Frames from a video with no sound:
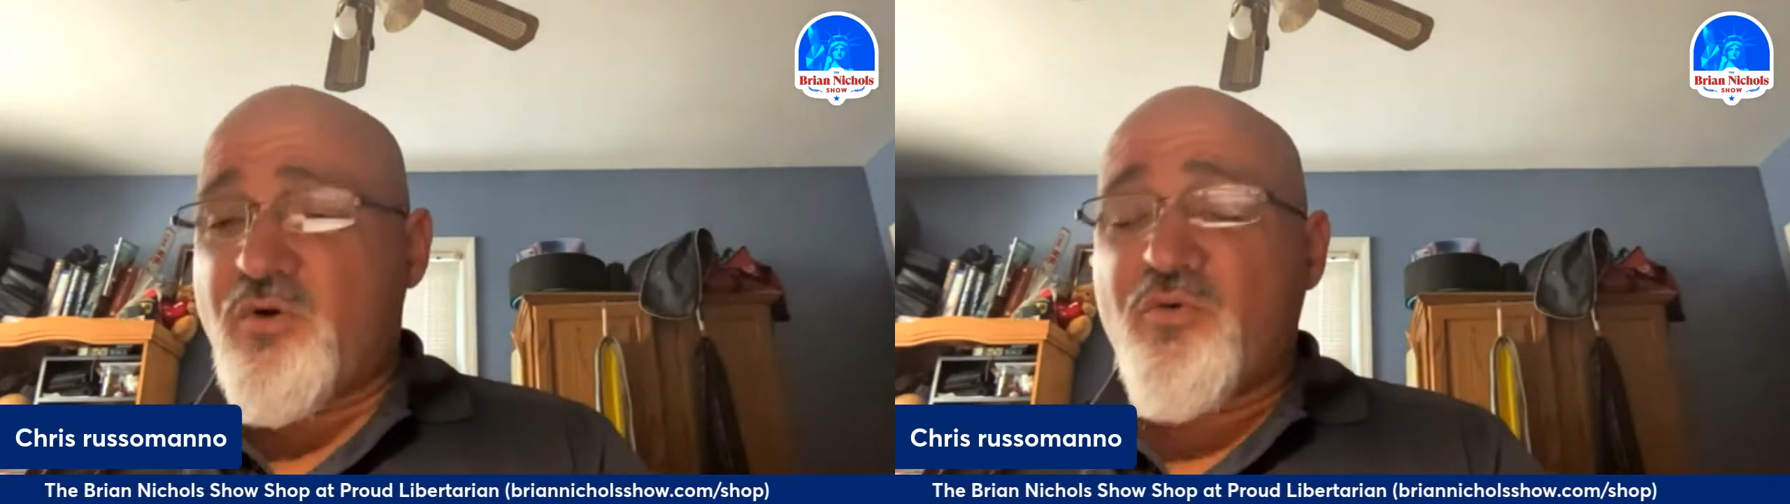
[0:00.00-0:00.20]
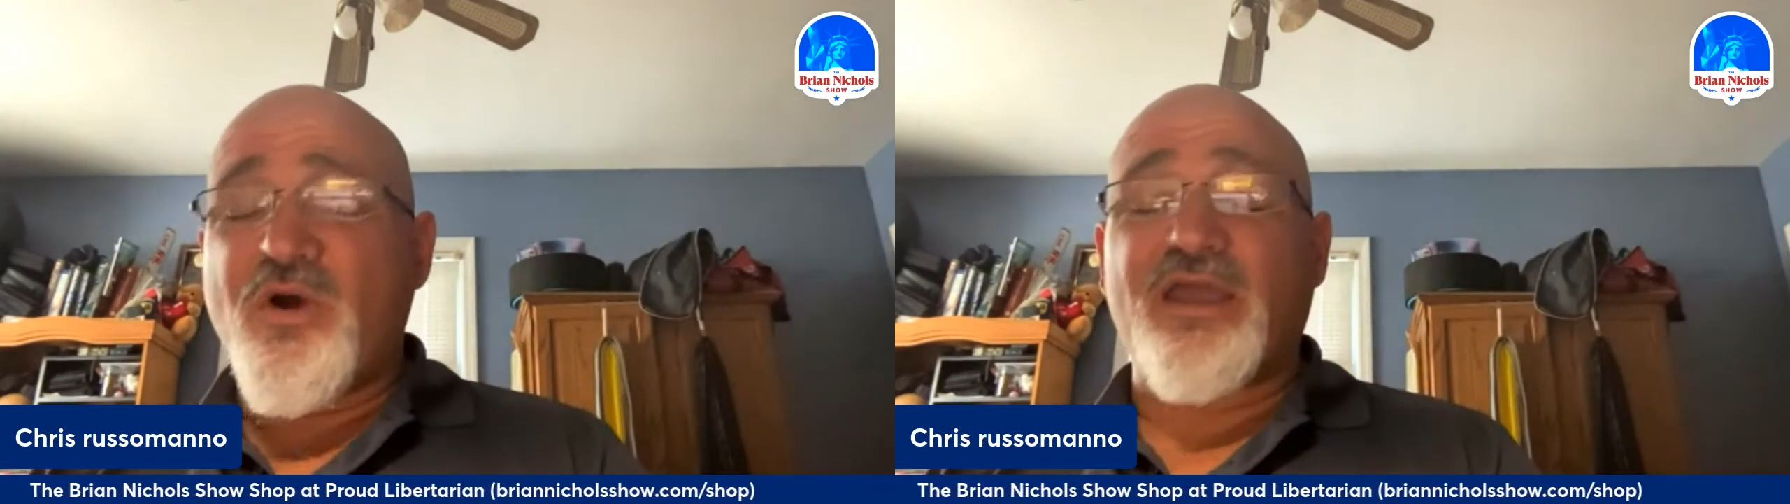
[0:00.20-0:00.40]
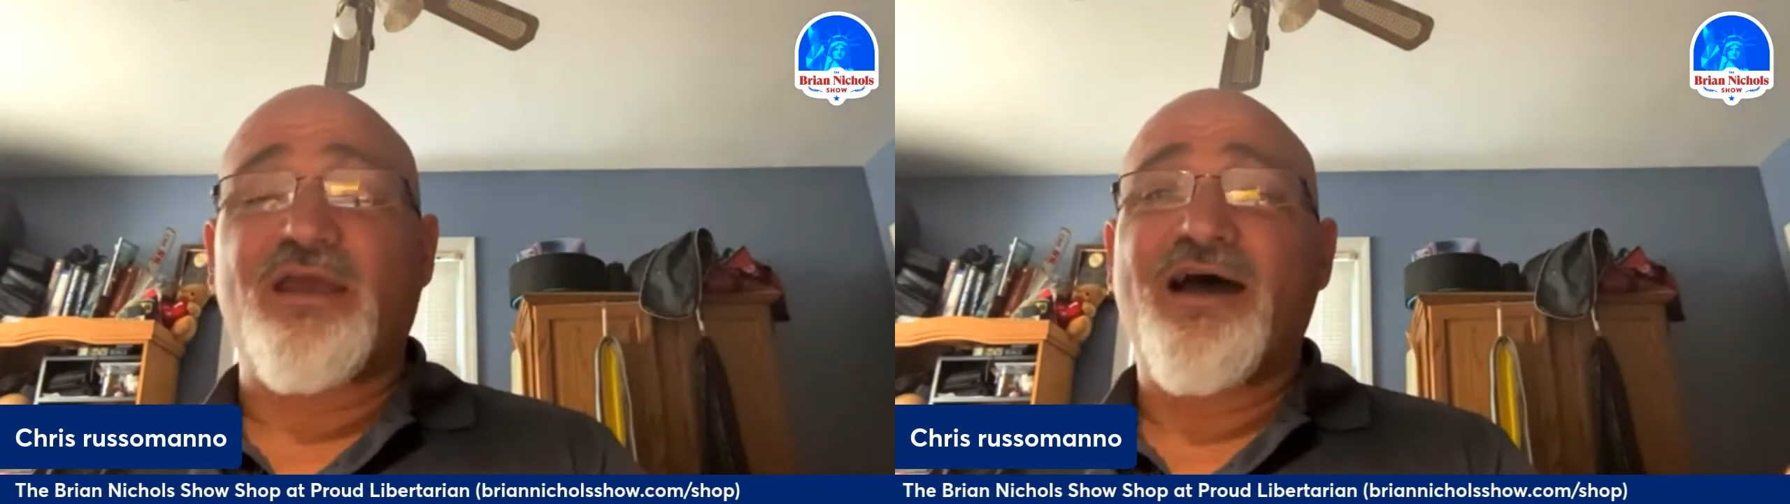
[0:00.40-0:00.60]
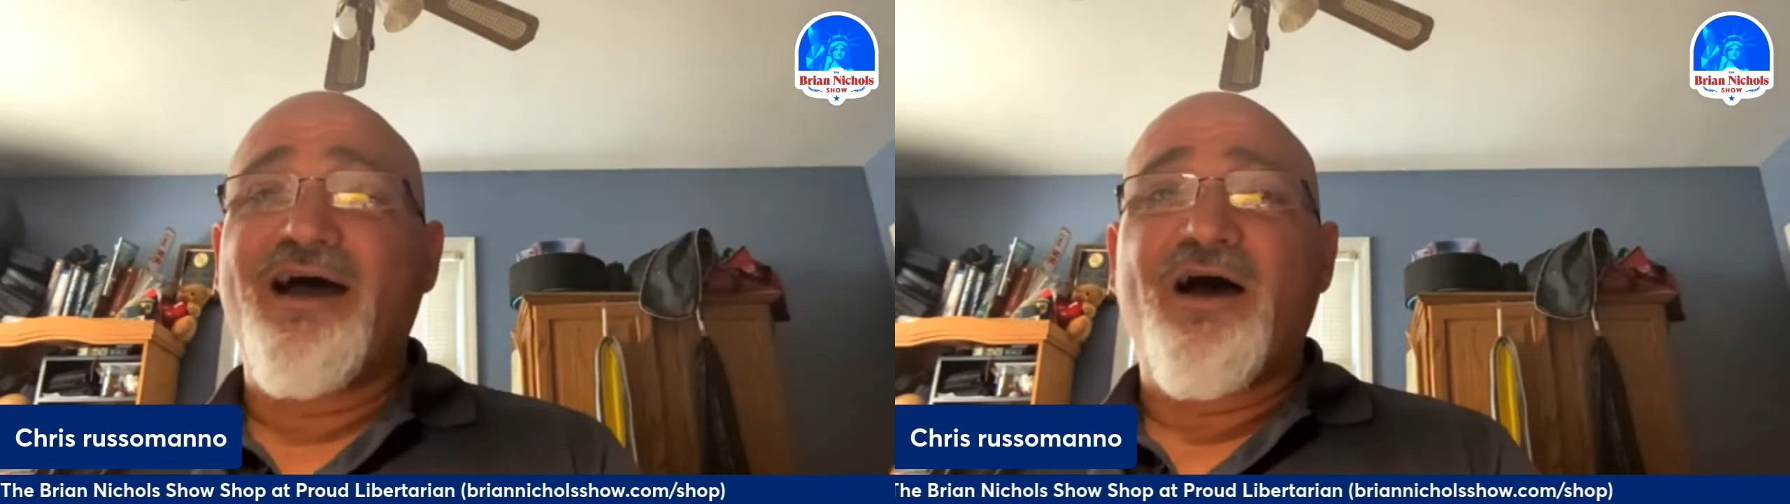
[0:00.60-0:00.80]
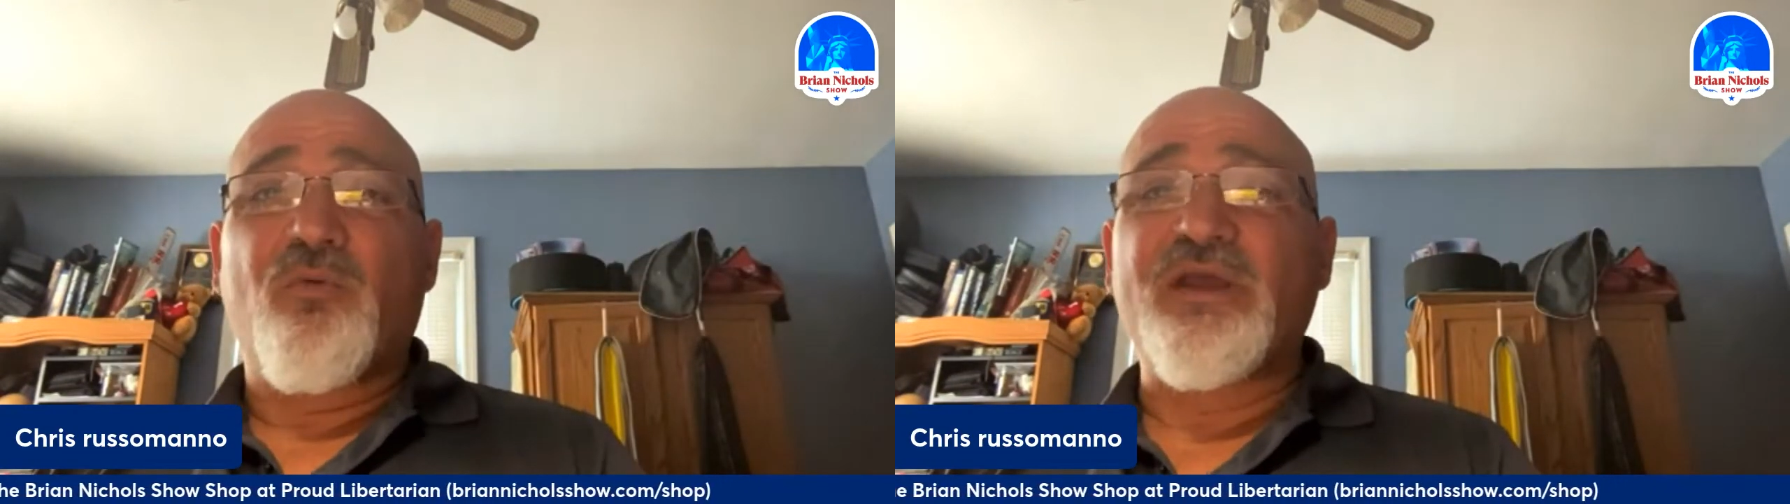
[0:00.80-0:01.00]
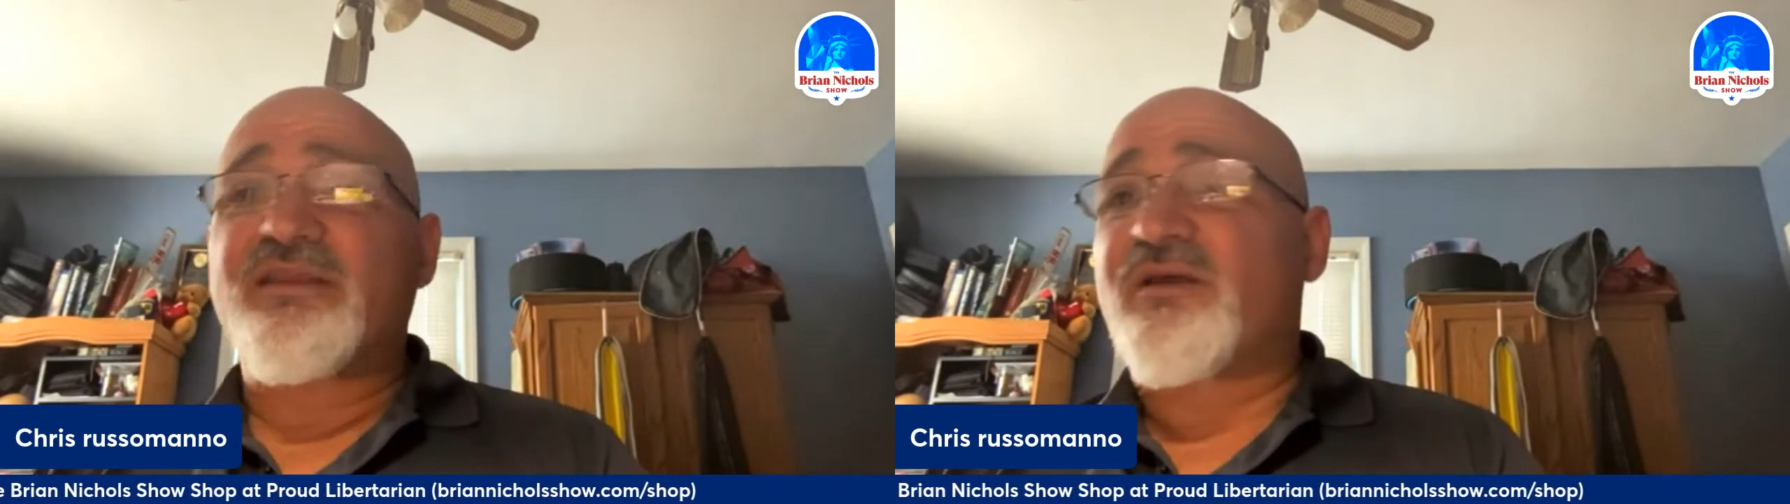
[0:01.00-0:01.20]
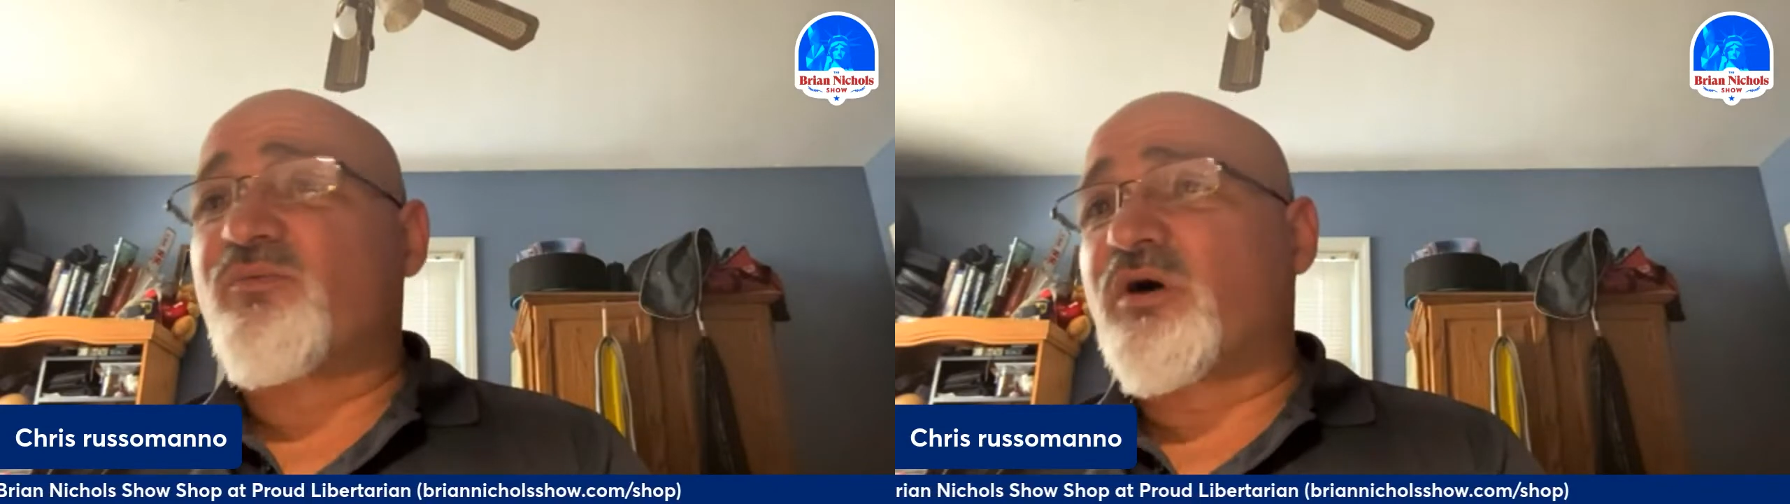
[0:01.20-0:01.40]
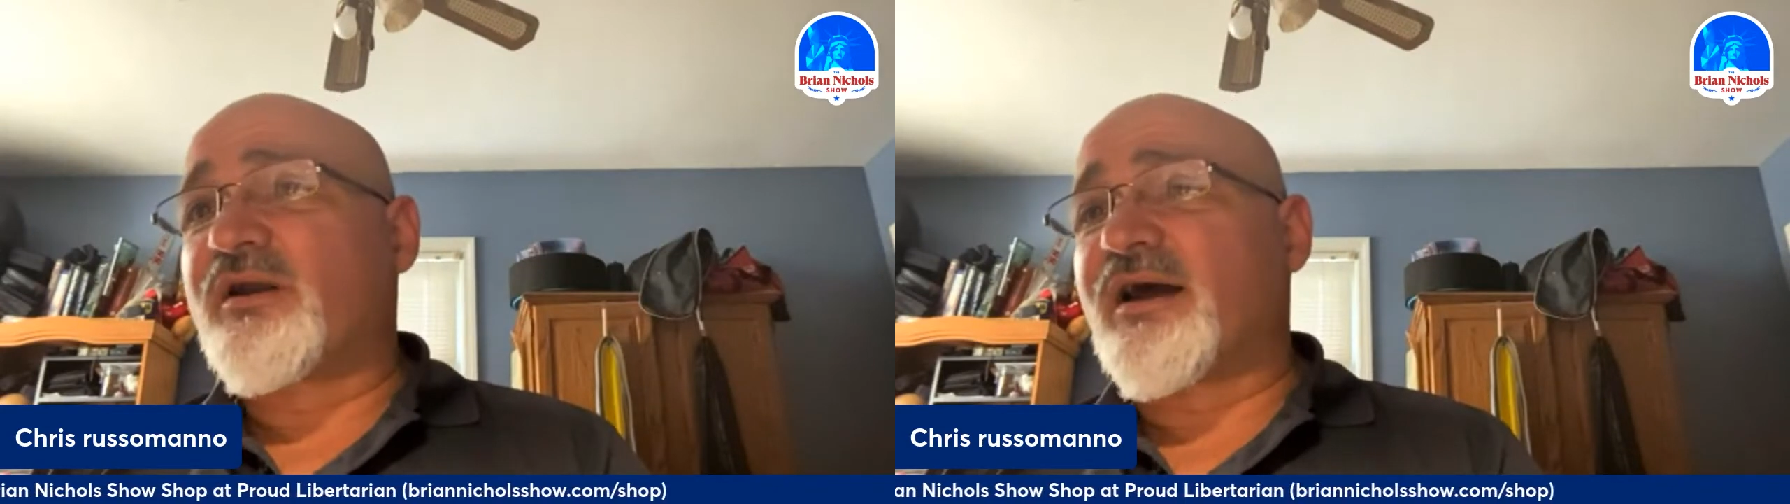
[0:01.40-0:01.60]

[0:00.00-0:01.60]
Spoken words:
we did what